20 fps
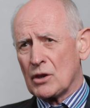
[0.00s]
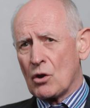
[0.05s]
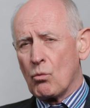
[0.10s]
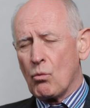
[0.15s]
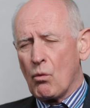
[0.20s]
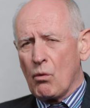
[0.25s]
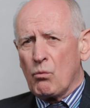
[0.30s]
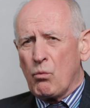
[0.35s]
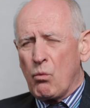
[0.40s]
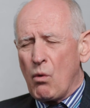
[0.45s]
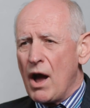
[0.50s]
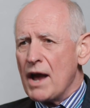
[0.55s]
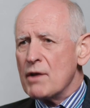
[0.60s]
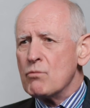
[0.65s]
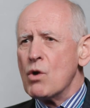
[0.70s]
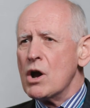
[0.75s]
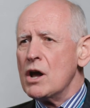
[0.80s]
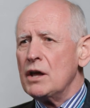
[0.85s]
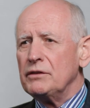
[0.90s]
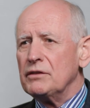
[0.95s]
Why
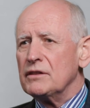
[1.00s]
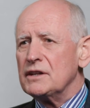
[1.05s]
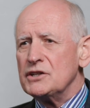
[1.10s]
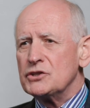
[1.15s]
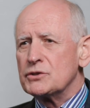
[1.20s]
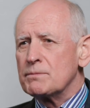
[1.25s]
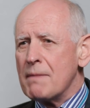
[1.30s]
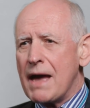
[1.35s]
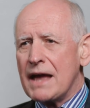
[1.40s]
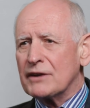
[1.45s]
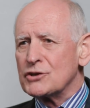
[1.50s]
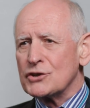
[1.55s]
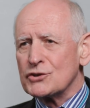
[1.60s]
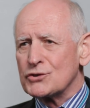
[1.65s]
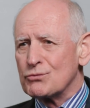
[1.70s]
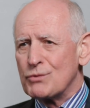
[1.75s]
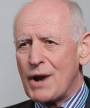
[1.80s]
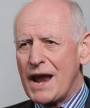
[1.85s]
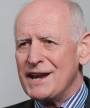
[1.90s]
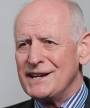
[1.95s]
weren't these
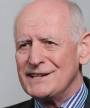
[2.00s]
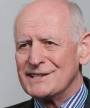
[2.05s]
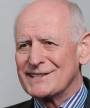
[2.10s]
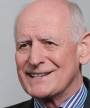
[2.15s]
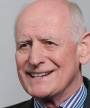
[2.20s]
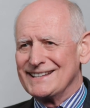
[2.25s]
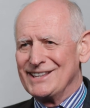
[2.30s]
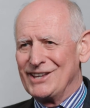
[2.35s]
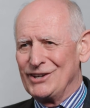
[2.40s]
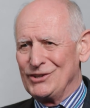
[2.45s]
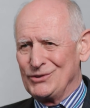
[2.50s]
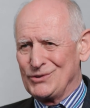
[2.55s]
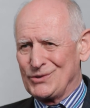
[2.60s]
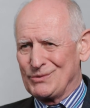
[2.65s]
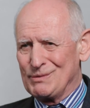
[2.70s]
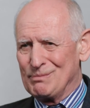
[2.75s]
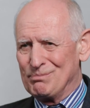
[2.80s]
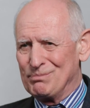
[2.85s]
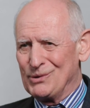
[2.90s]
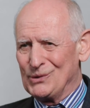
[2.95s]
matters raised in
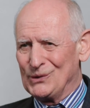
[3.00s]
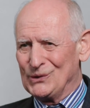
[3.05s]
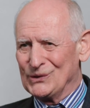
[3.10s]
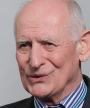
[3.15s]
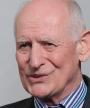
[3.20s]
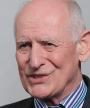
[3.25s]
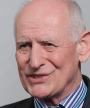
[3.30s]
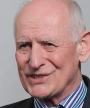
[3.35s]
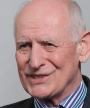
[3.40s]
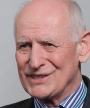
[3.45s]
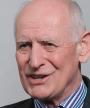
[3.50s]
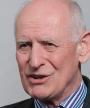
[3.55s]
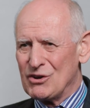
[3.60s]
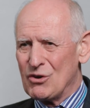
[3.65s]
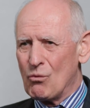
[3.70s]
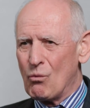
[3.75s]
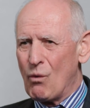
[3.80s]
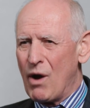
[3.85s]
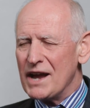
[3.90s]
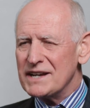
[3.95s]
those reports?
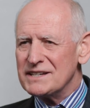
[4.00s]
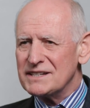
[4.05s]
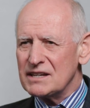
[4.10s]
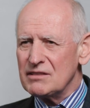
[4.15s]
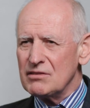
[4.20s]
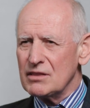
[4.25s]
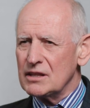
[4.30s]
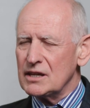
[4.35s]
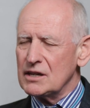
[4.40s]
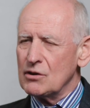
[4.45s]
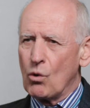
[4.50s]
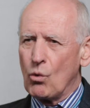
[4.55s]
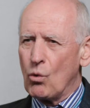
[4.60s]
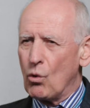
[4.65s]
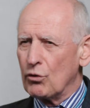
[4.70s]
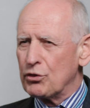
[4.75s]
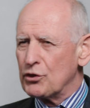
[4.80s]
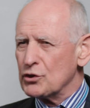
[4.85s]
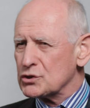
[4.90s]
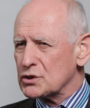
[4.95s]
Why didn't the
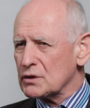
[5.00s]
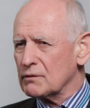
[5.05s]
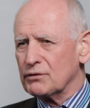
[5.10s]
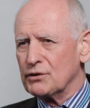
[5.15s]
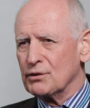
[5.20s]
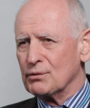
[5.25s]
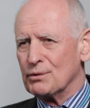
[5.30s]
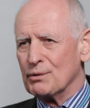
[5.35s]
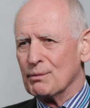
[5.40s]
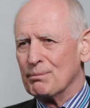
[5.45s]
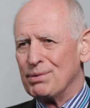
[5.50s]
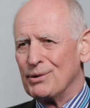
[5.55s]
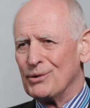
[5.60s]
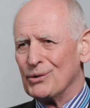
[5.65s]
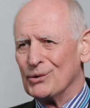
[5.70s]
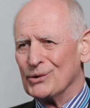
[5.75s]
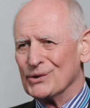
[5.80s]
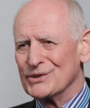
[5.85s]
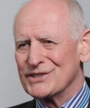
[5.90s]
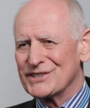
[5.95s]
authors of the
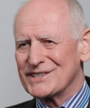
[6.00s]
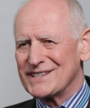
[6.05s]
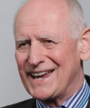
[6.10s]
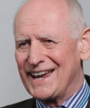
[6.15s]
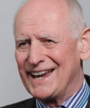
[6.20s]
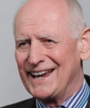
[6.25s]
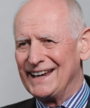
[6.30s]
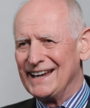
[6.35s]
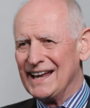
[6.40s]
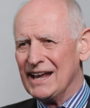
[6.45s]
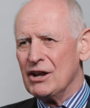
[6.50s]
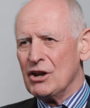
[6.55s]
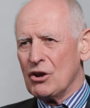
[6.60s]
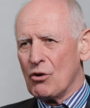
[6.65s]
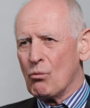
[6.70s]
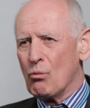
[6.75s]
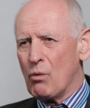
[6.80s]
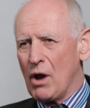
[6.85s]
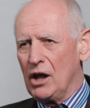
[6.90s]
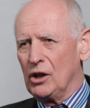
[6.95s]
report say,
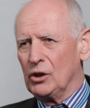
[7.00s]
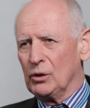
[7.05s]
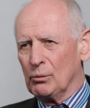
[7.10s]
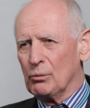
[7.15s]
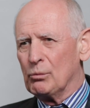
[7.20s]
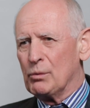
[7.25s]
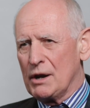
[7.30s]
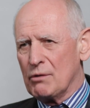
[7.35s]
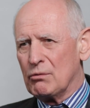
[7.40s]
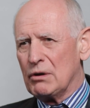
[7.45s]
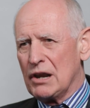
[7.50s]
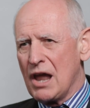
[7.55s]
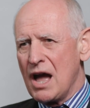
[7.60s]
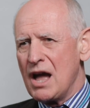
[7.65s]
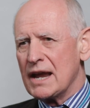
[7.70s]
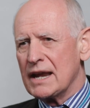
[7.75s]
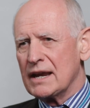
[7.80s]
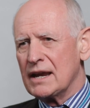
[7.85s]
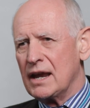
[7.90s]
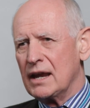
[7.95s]
well, we're
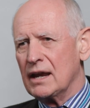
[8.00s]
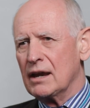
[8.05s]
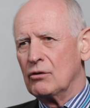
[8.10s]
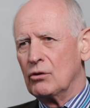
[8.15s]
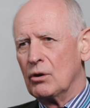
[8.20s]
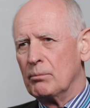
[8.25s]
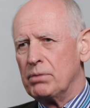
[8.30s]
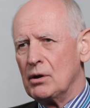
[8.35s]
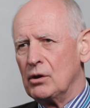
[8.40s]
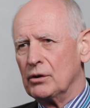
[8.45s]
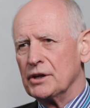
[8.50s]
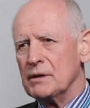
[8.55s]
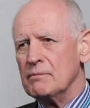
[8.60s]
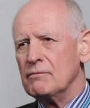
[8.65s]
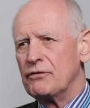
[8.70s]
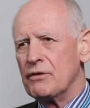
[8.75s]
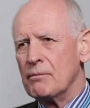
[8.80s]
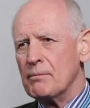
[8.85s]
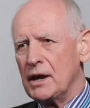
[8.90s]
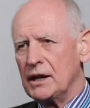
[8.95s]
relying here upon
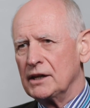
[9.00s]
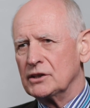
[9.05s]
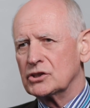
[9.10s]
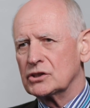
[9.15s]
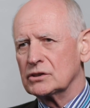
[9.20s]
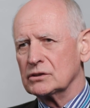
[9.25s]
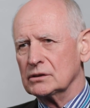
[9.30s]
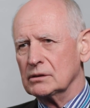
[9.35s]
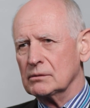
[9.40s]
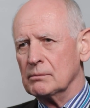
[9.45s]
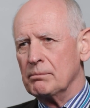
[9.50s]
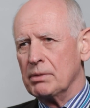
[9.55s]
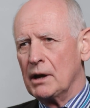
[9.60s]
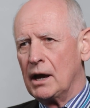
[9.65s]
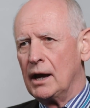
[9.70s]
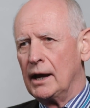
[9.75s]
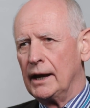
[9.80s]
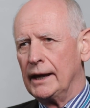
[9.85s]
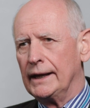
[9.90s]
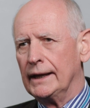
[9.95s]
information
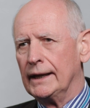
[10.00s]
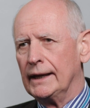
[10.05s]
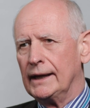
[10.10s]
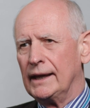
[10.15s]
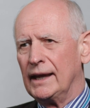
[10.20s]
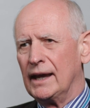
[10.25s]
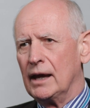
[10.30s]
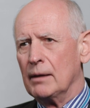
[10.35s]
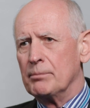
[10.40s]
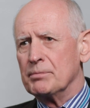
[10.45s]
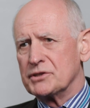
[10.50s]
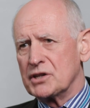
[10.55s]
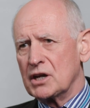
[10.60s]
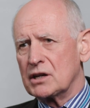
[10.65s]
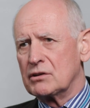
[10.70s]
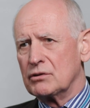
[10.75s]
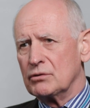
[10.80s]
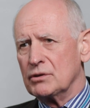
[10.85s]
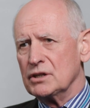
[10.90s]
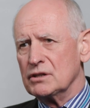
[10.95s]
by a
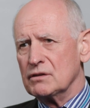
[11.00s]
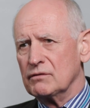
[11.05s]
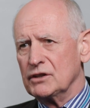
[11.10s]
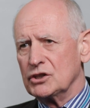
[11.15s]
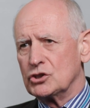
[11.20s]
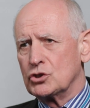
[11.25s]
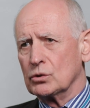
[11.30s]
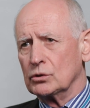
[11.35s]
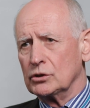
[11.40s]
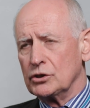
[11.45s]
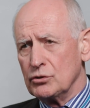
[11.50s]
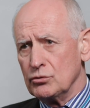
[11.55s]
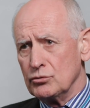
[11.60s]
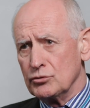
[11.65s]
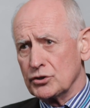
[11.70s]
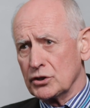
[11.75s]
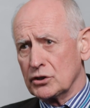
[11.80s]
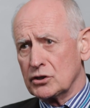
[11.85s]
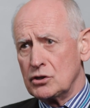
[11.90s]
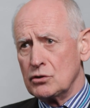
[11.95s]
particular individual
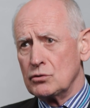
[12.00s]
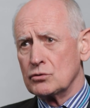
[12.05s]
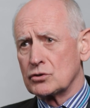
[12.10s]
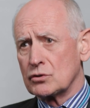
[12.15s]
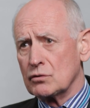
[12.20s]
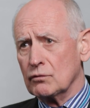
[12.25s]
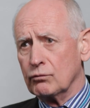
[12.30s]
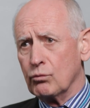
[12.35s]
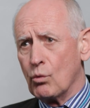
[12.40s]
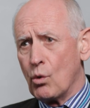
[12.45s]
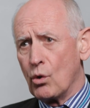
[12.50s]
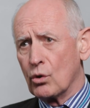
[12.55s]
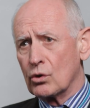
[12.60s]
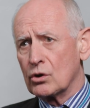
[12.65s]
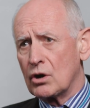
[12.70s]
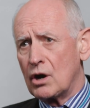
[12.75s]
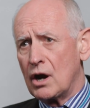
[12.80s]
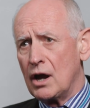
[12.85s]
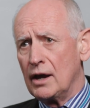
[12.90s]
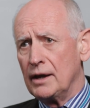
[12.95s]
who's accused of war
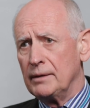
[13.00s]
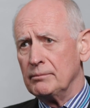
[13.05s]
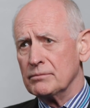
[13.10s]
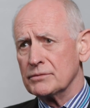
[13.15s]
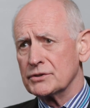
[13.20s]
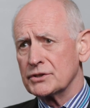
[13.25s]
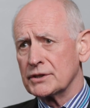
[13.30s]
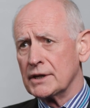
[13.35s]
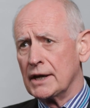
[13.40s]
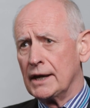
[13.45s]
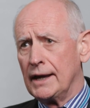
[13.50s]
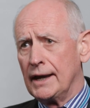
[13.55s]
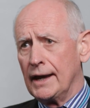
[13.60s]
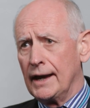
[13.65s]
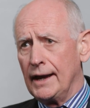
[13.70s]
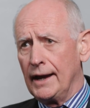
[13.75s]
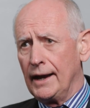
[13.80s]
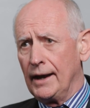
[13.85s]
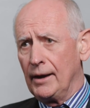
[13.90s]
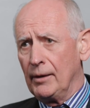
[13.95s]
crimes.
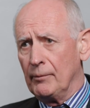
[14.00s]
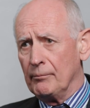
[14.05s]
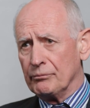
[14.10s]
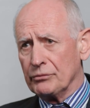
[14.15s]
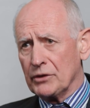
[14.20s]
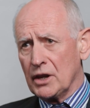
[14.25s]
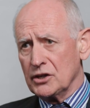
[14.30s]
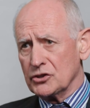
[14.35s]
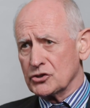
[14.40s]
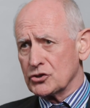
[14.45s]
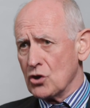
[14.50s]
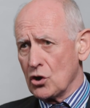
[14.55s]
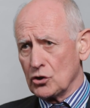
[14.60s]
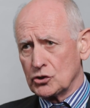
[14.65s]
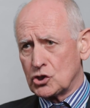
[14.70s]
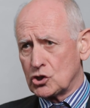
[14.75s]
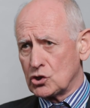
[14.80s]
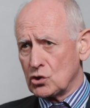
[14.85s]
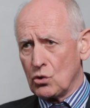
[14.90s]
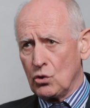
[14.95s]
It's
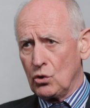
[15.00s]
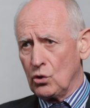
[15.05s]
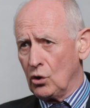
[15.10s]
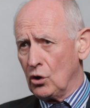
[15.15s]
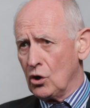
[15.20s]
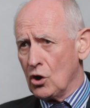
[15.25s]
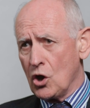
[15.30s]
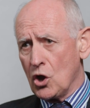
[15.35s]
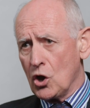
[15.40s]
not sure